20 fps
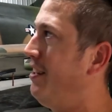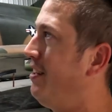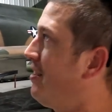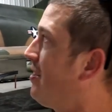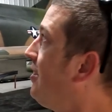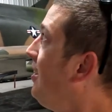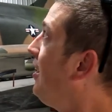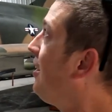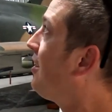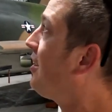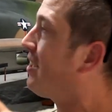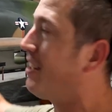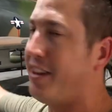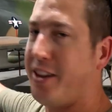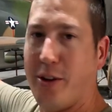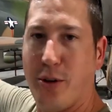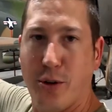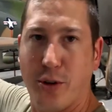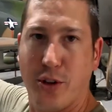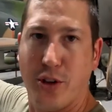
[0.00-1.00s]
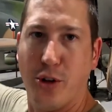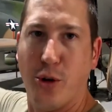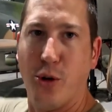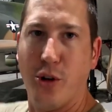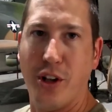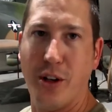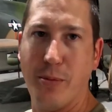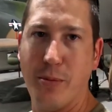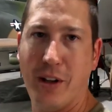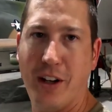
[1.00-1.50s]
It's not like the old
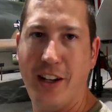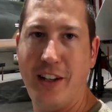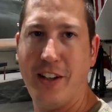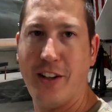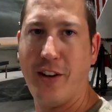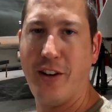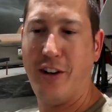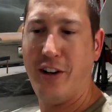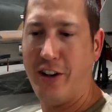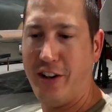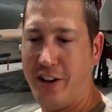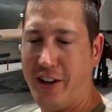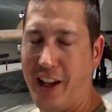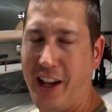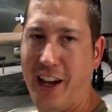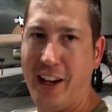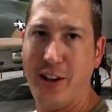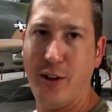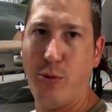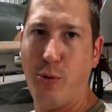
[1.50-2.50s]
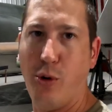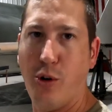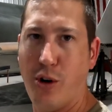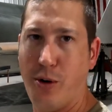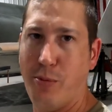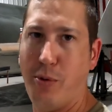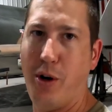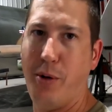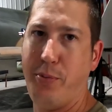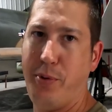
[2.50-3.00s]
sodium lights where they had to
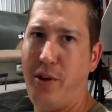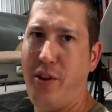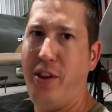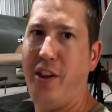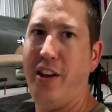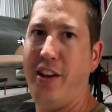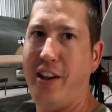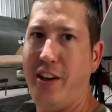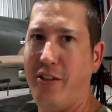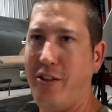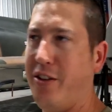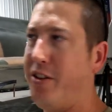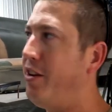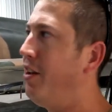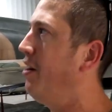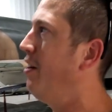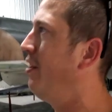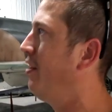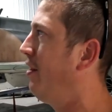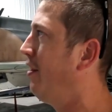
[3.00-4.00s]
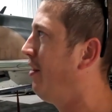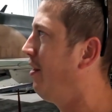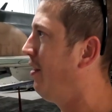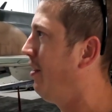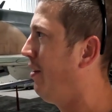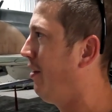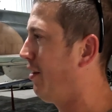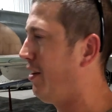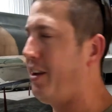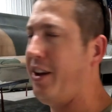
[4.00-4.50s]
warm up and then they would
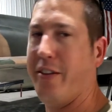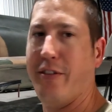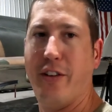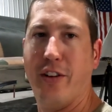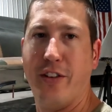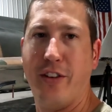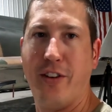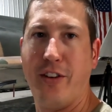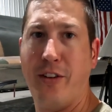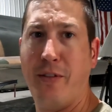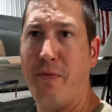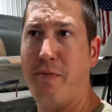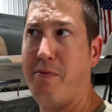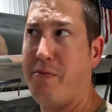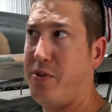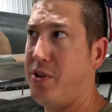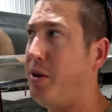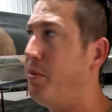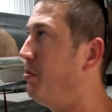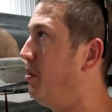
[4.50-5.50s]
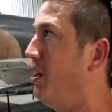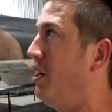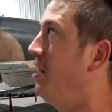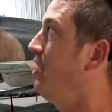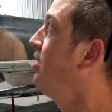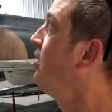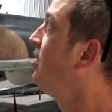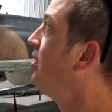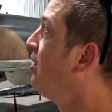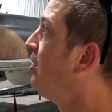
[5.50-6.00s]
give us some light.